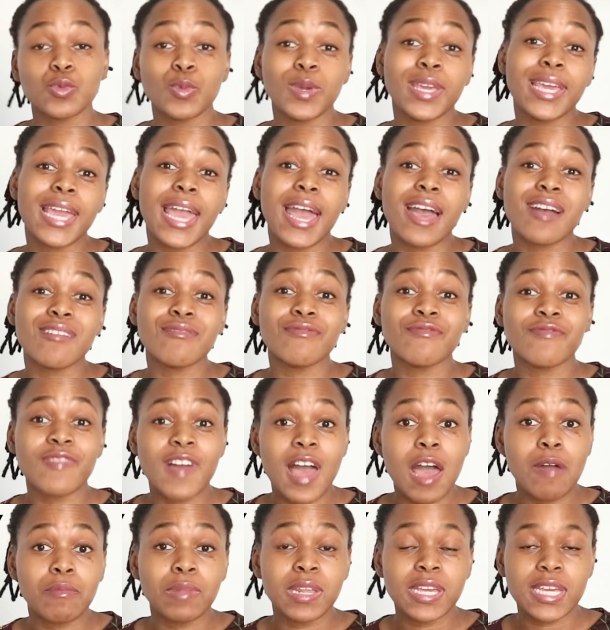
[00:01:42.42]
we have
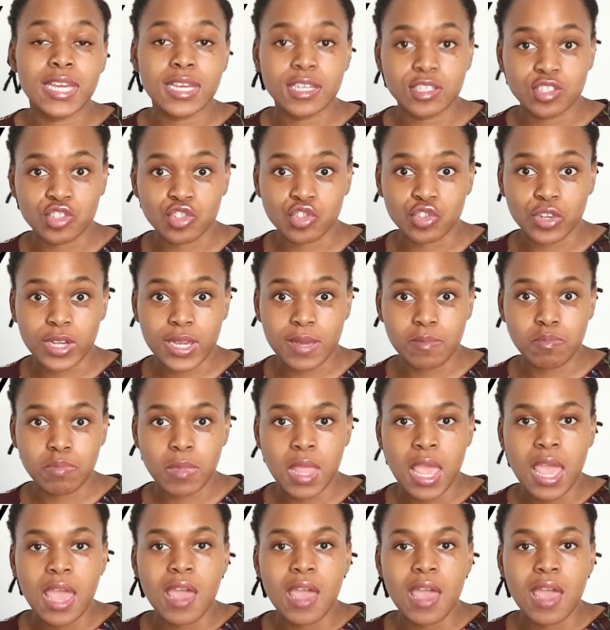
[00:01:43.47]
family history.